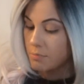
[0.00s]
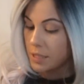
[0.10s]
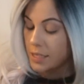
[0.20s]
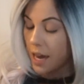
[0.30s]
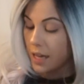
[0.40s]

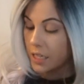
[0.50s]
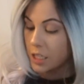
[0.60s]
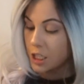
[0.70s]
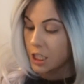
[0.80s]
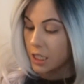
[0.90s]

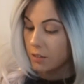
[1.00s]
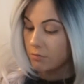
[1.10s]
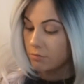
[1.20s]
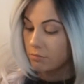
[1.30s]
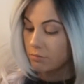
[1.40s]
metallic
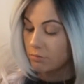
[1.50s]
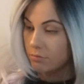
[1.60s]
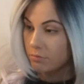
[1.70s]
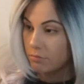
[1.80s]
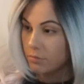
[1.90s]
sheen.
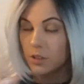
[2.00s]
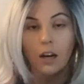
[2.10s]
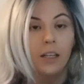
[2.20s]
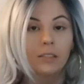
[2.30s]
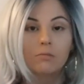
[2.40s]

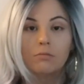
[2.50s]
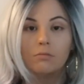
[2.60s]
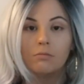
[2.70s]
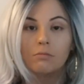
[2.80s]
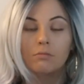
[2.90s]
Sorry,
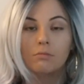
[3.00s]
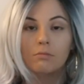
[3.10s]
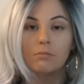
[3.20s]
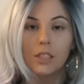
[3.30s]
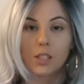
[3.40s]

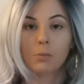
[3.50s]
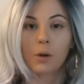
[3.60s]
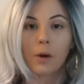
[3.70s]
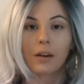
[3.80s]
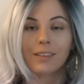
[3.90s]
that took
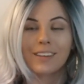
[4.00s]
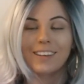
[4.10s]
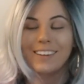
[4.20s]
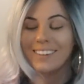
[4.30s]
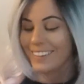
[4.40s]
me a while to
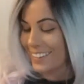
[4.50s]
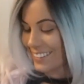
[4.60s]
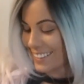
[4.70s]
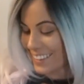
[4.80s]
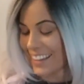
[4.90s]

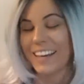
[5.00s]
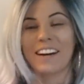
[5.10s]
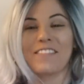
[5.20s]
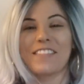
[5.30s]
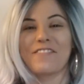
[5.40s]
think
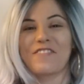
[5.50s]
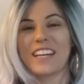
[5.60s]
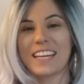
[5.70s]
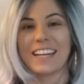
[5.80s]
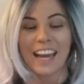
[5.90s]
of the
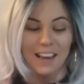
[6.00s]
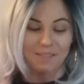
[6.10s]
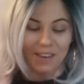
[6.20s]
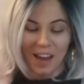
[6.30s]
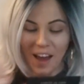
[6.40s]
freaking name.